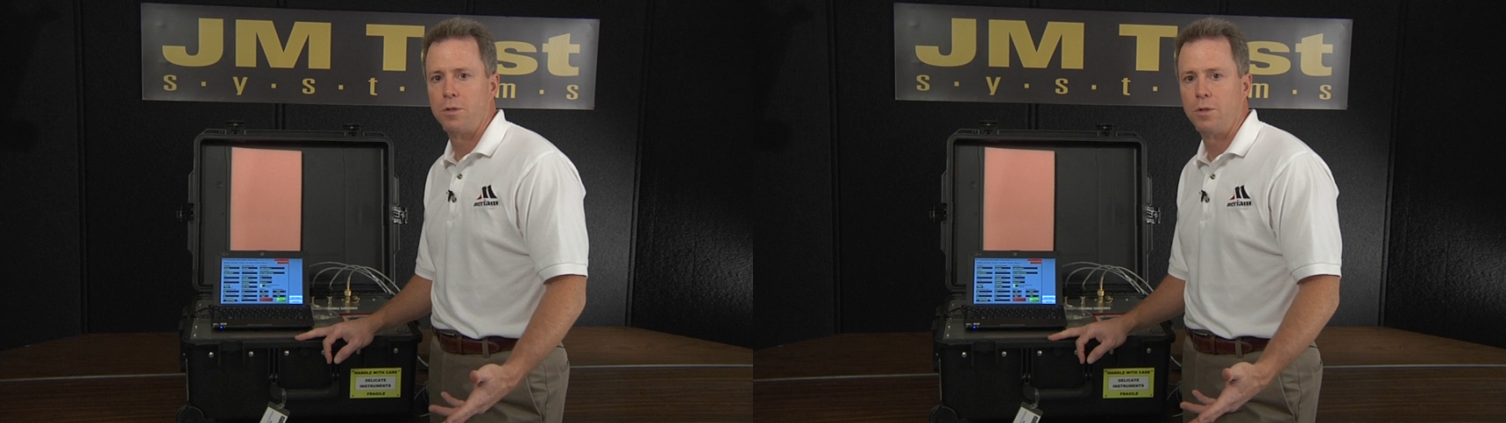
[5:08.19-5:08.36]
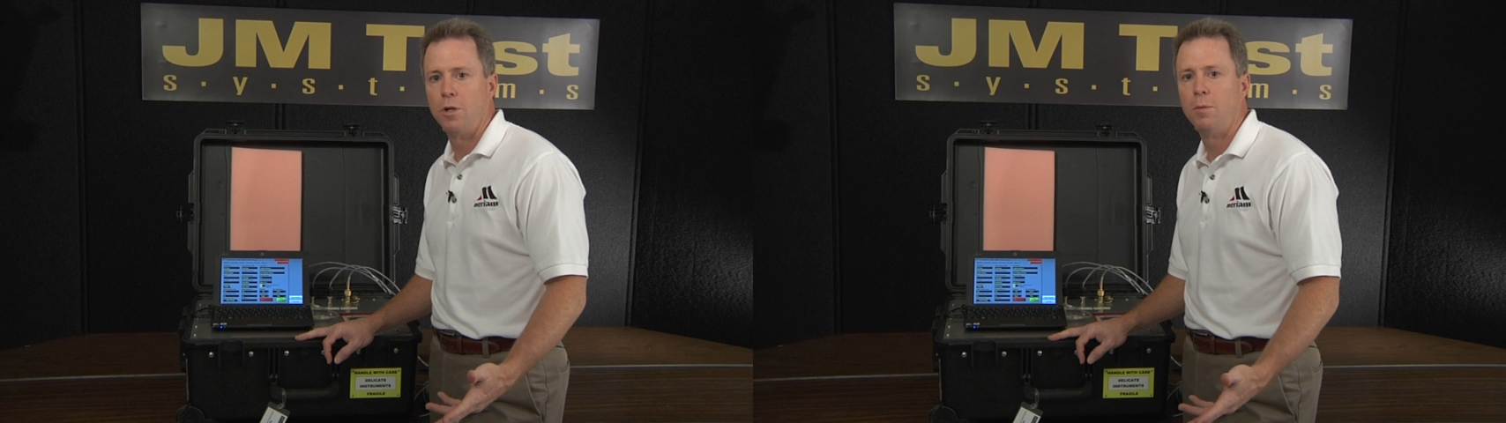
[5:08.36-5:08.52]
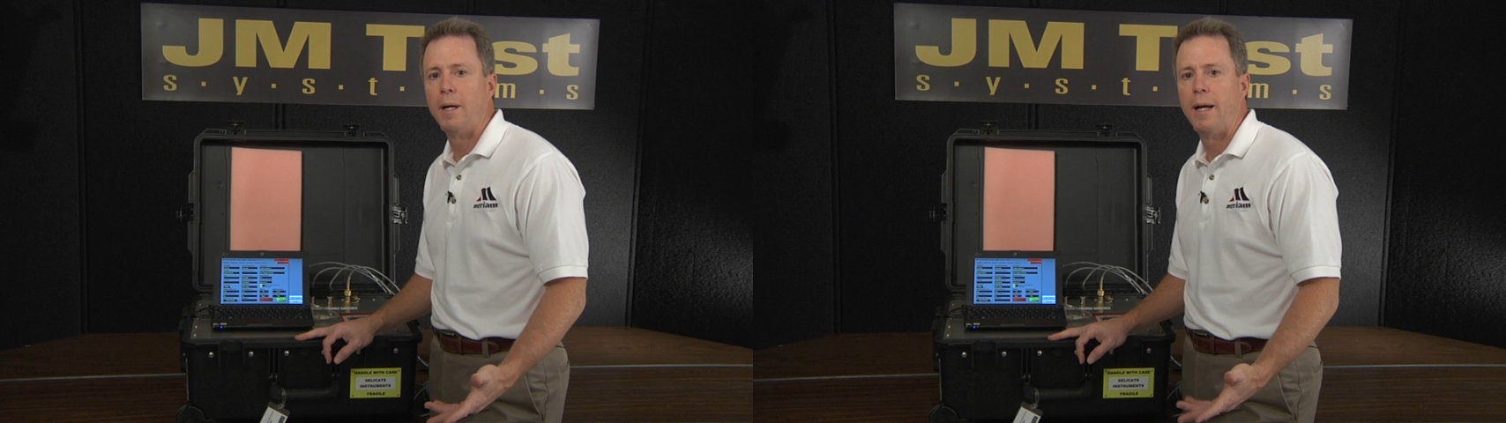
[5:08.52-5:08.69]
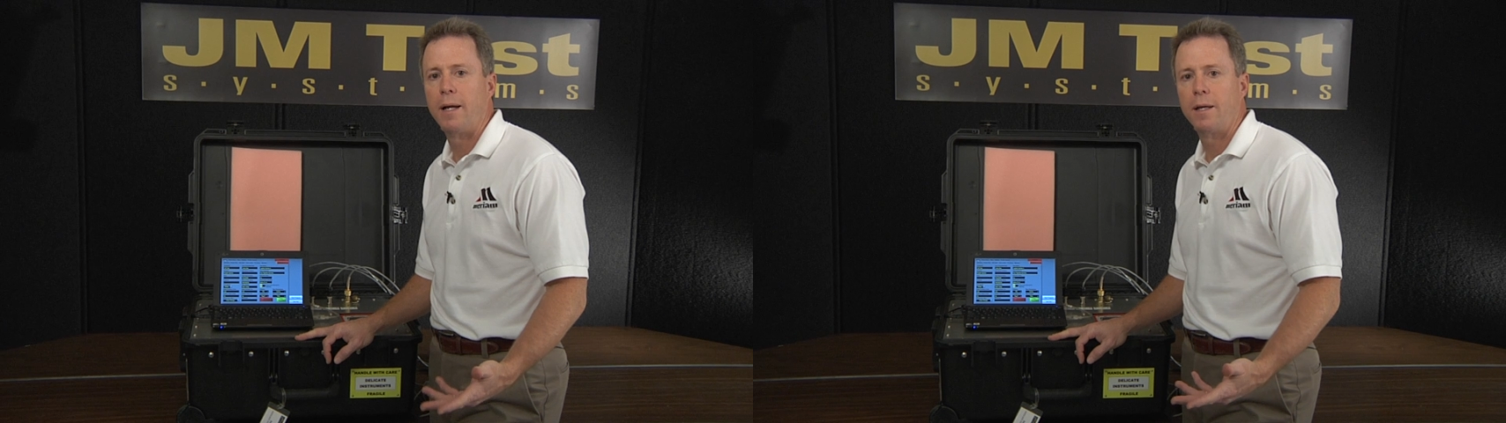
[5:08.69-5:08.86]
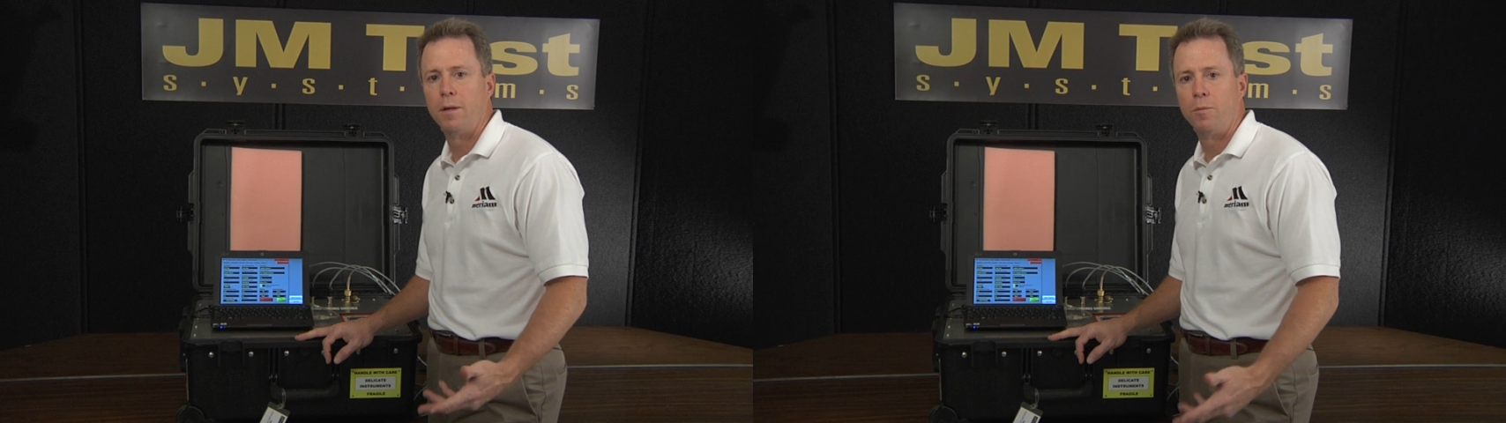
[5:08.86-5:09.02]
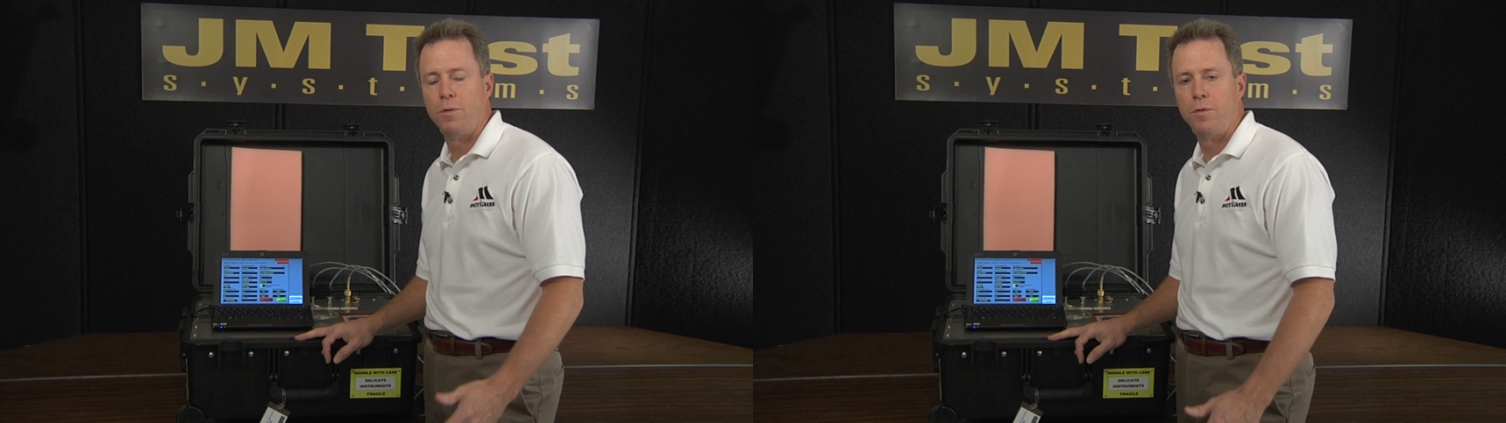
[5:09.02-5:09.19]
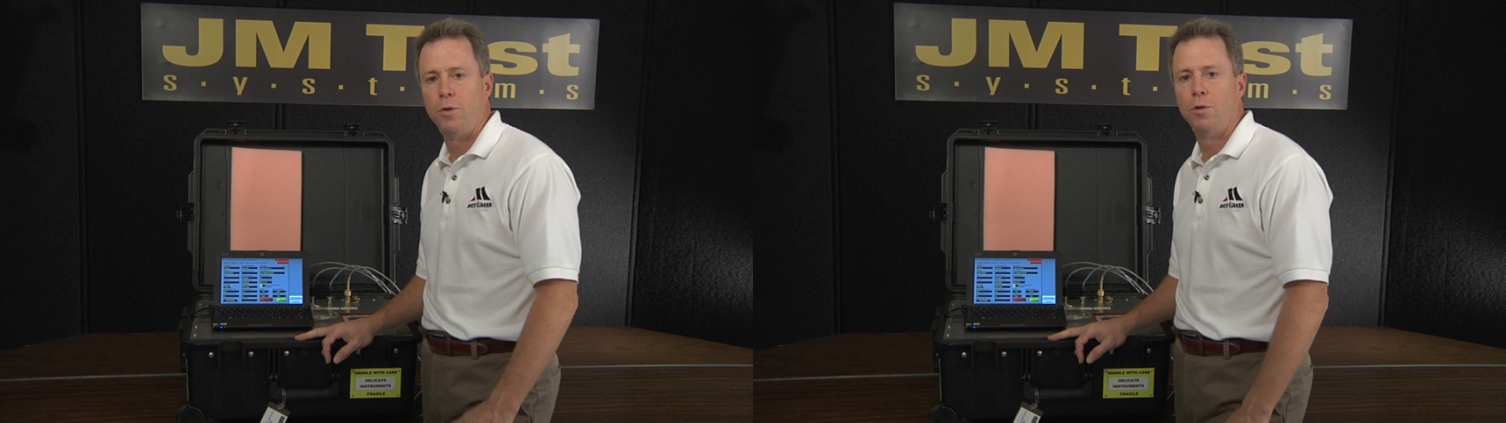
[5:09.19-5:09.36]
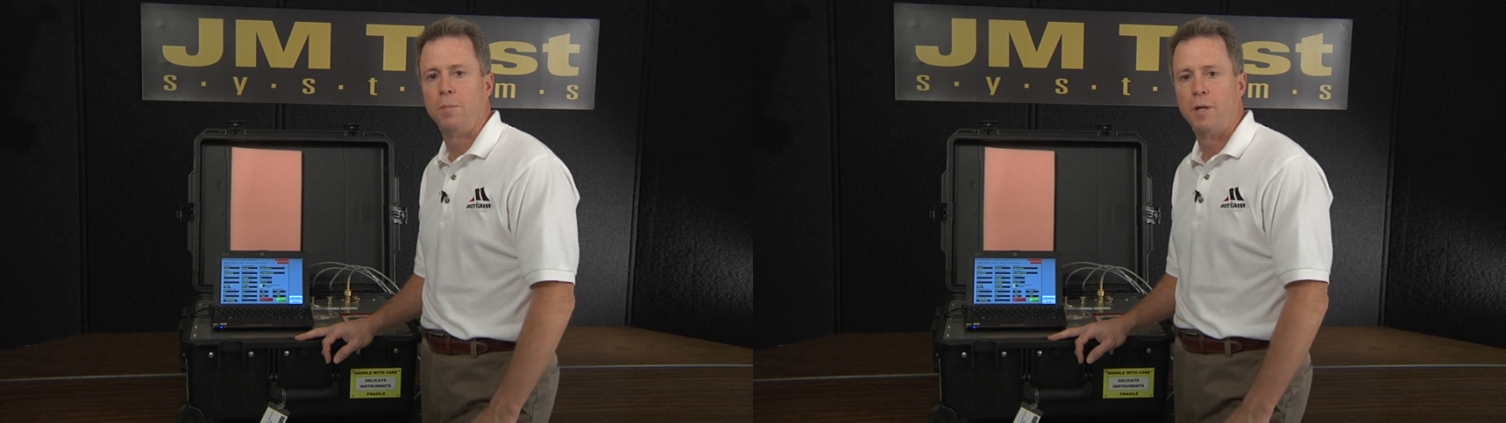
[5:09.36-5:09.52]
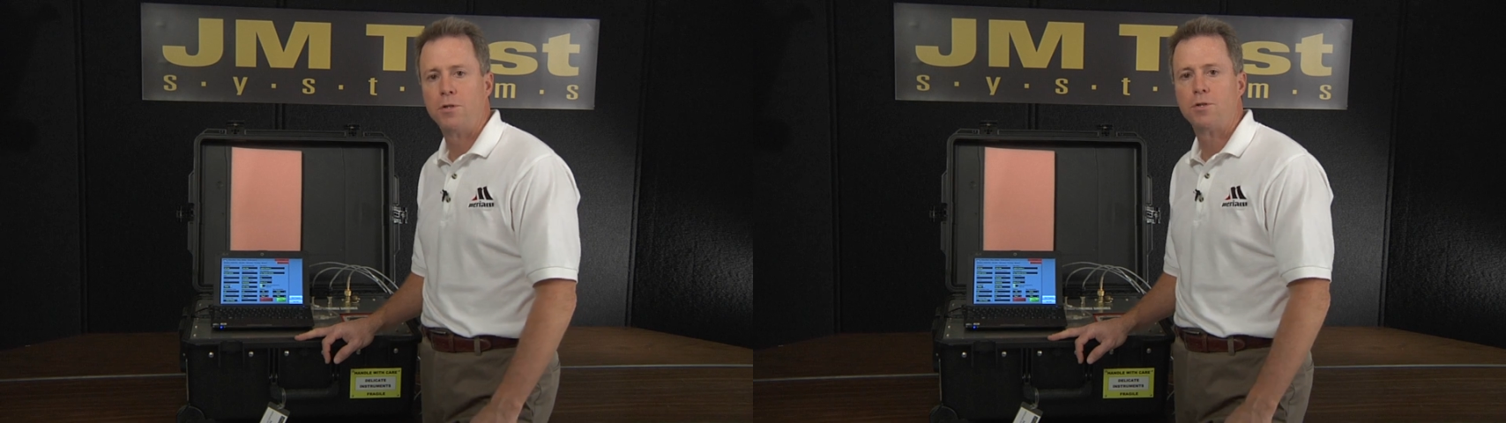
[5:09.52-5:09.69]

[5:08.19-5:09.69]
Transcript: to go back and review and make